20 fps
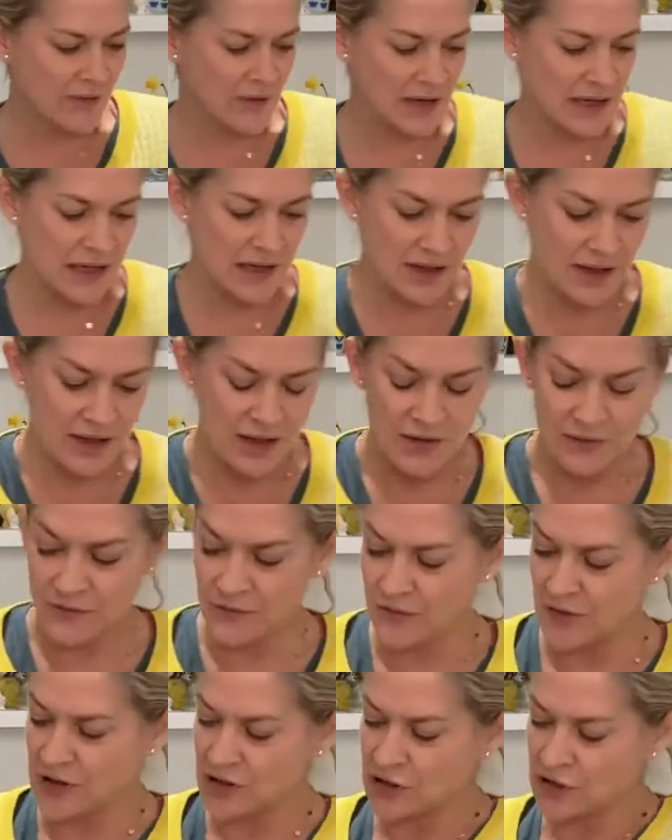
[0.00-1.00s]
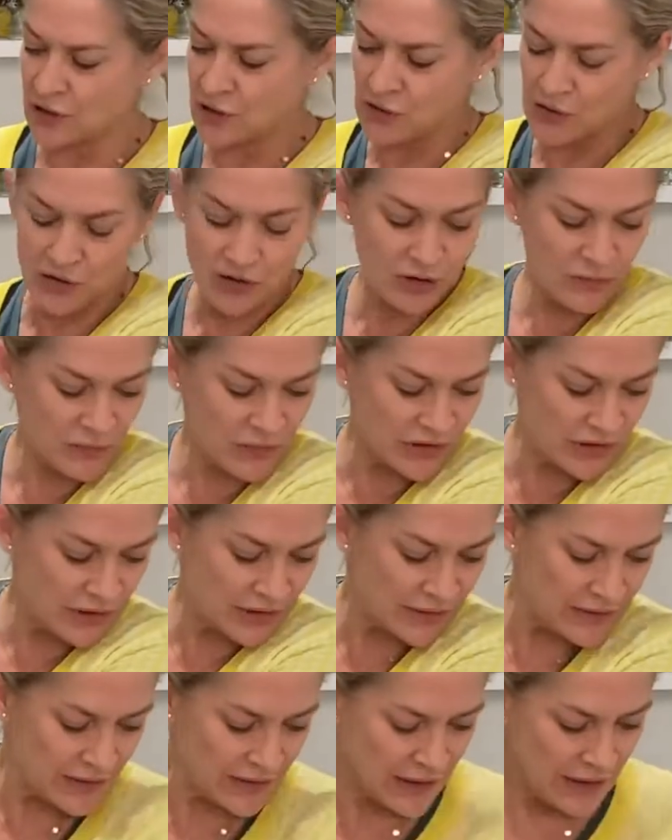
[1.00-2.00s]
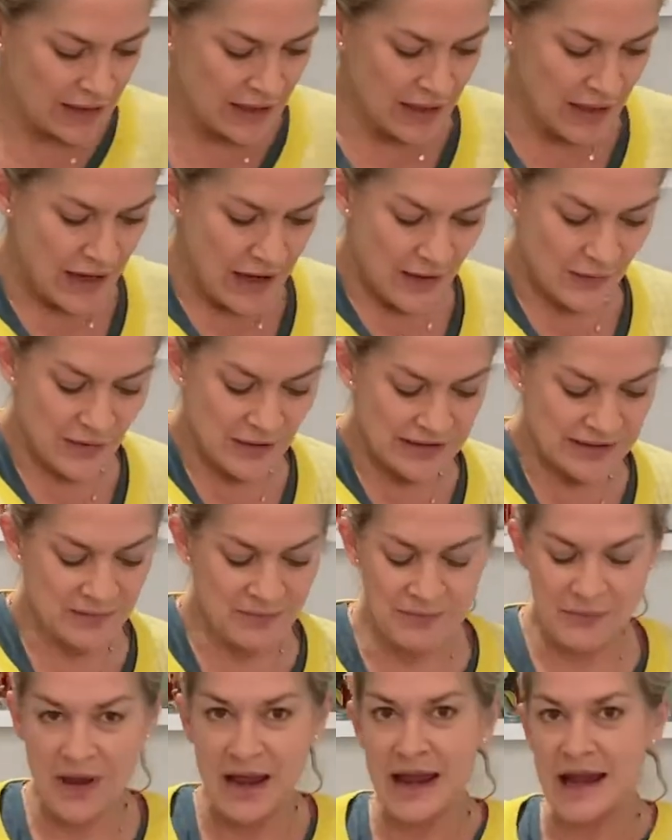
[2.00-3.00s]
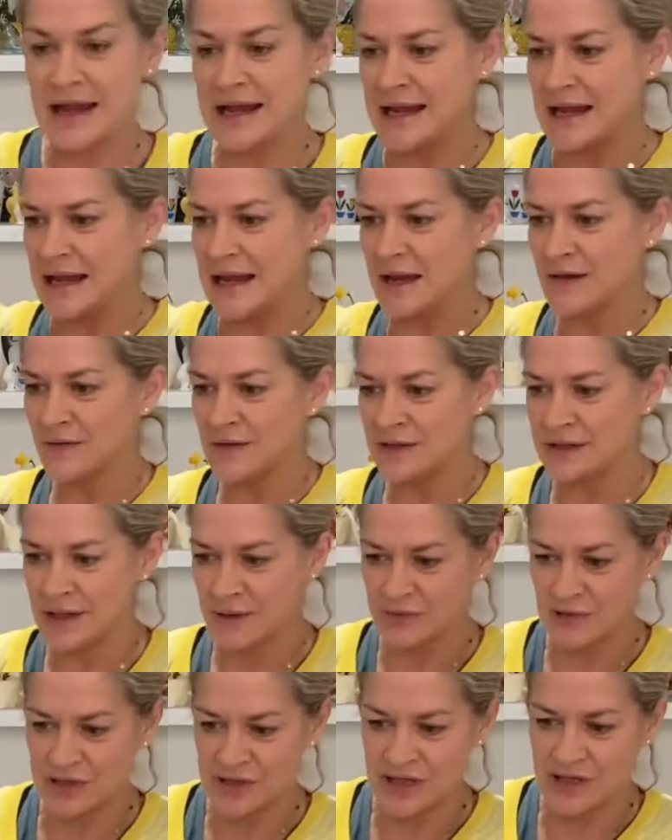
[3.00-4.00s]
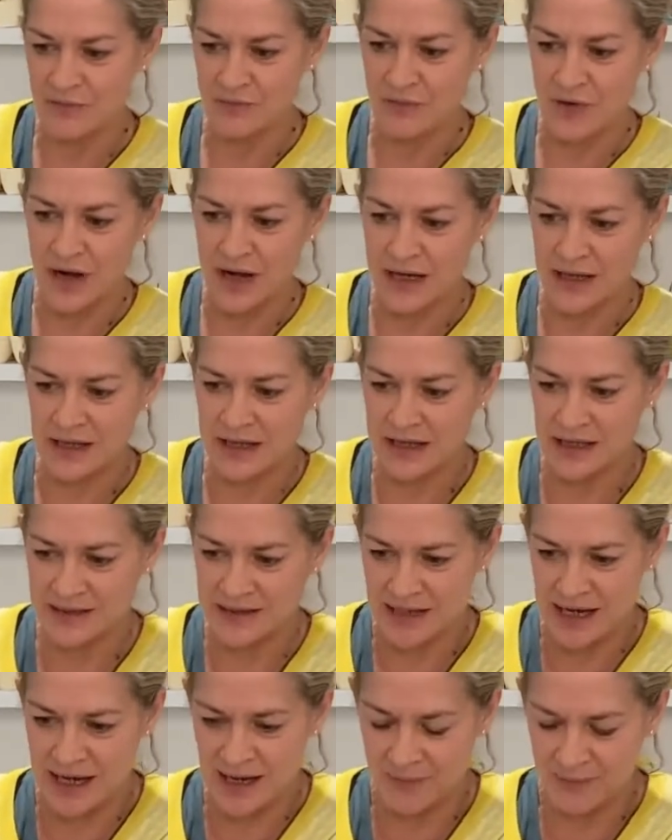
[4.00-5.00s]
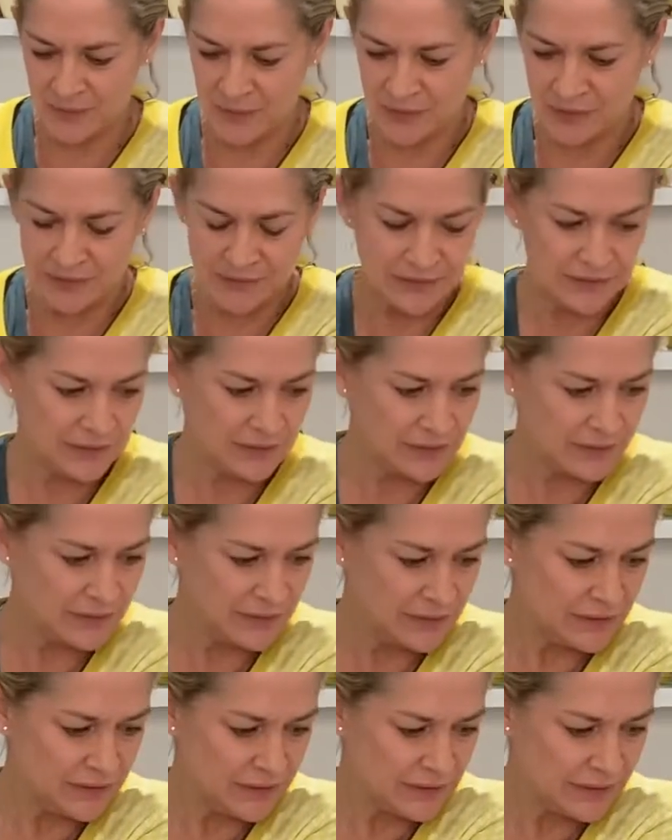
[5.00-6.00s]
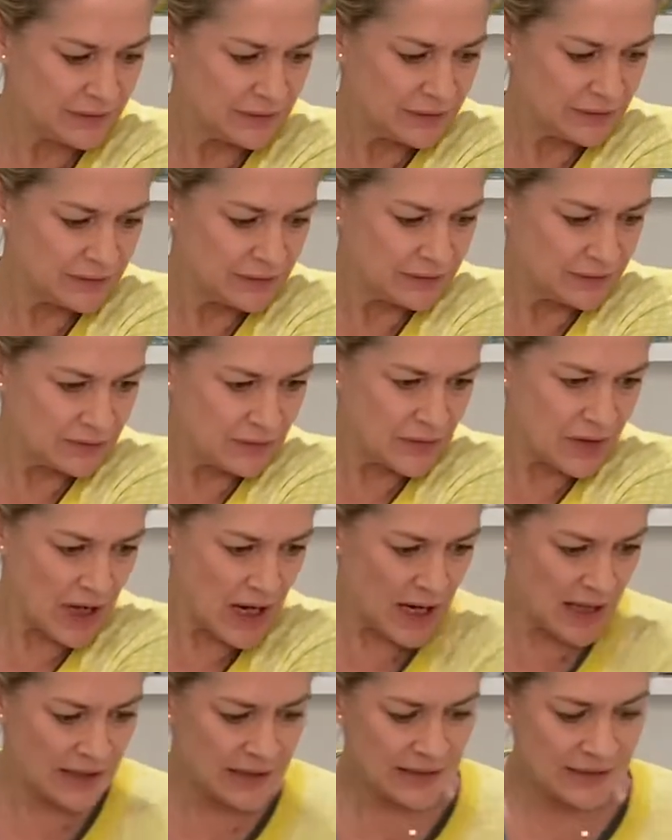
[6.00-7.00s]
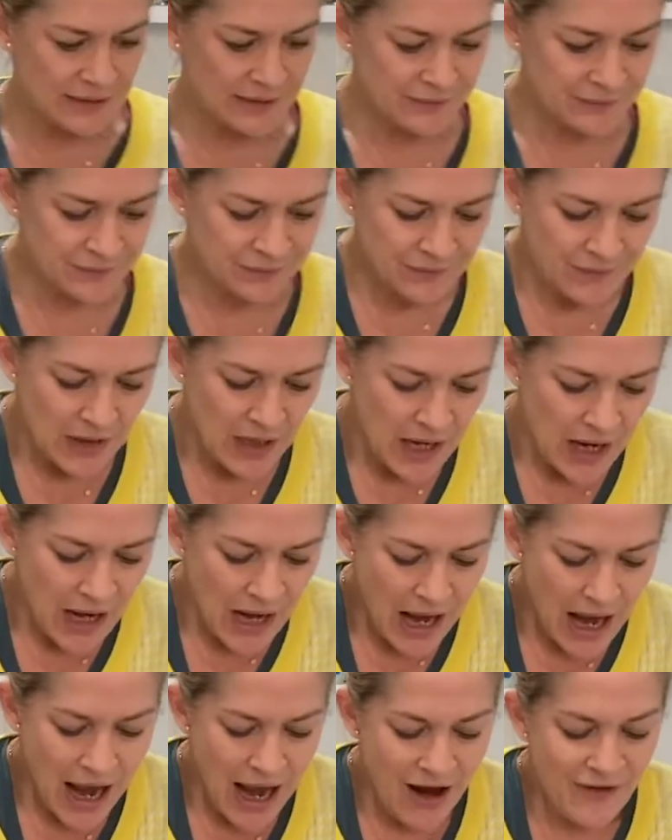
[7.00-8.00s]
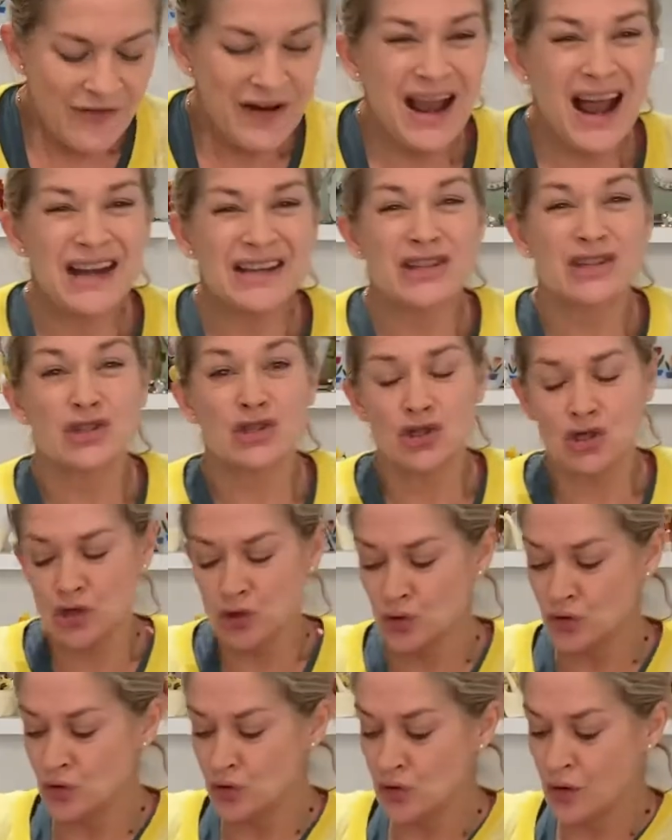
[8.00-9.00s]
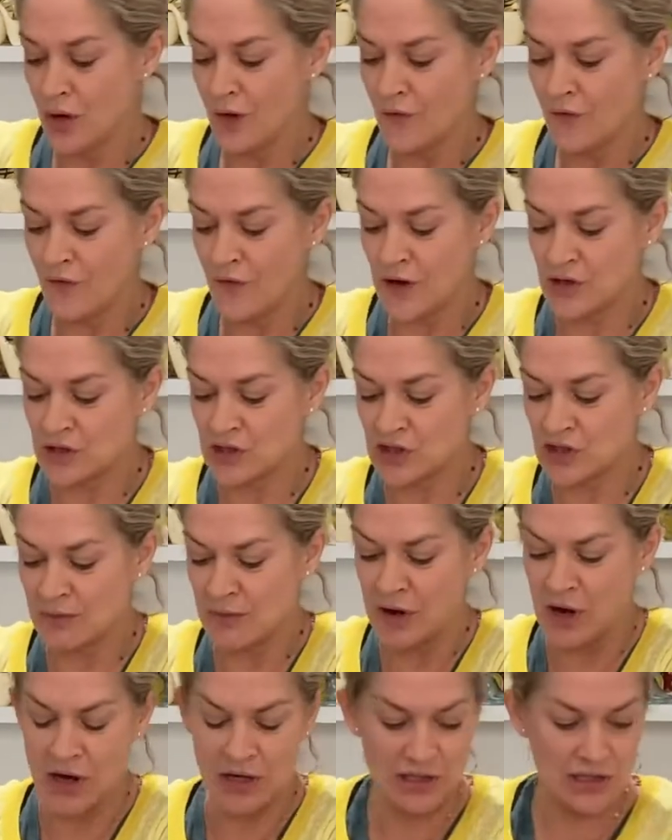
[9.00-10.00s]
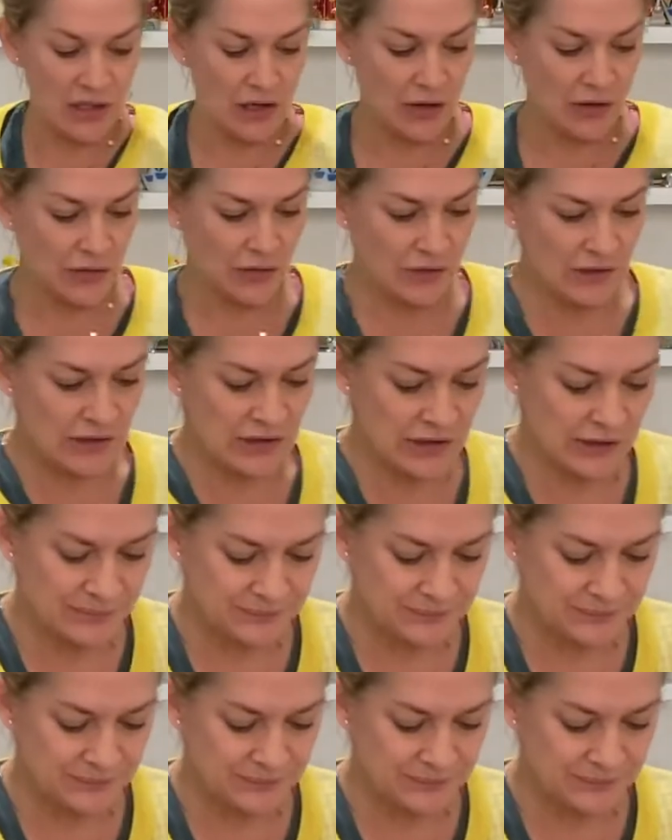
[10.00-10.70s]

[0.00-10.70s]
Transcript: any fresh herbs. Got some bay leaves. I'm just going to break these up. Alright. I've cut 2 fresh tomatoes.